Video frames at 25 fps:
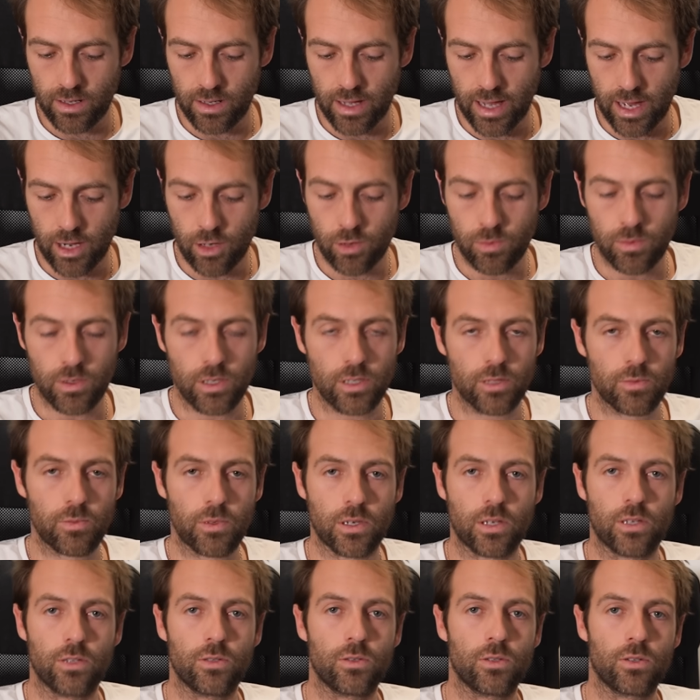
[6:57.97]
helmets,
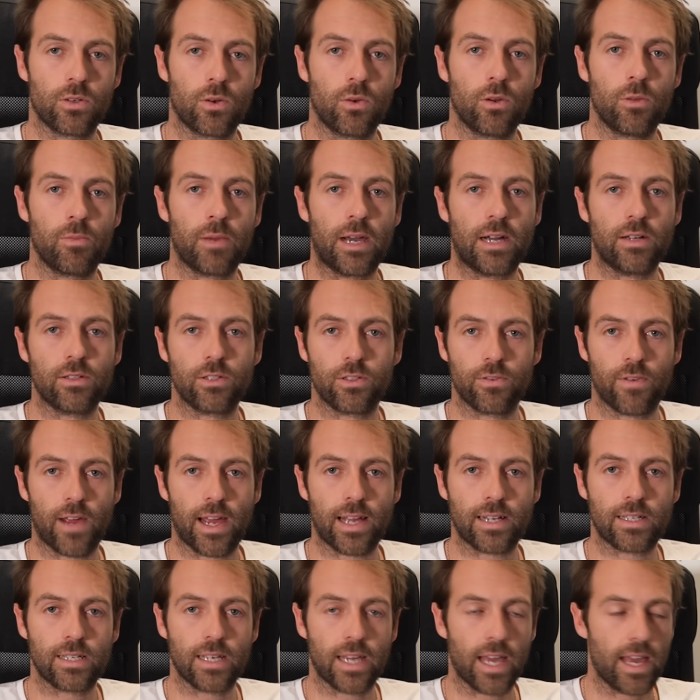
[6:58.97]
because it's all about
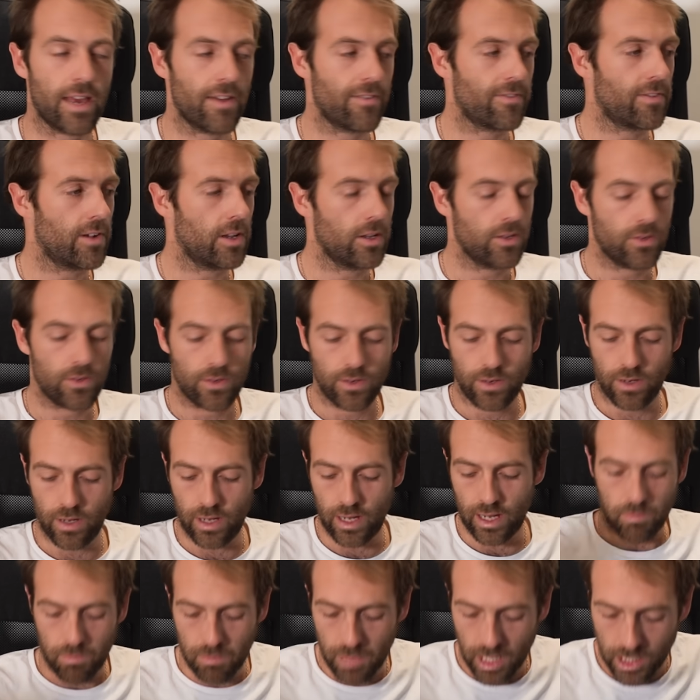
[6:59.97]
directing airflow.
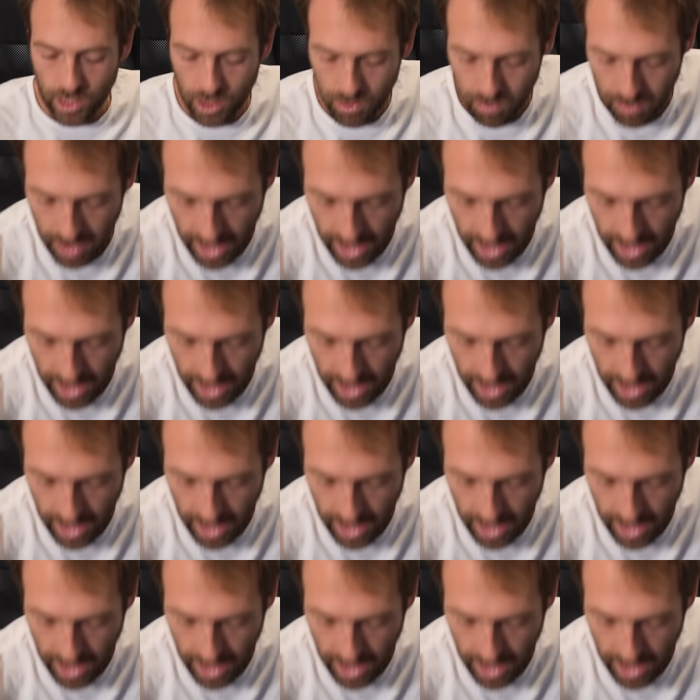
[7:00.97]
It's a much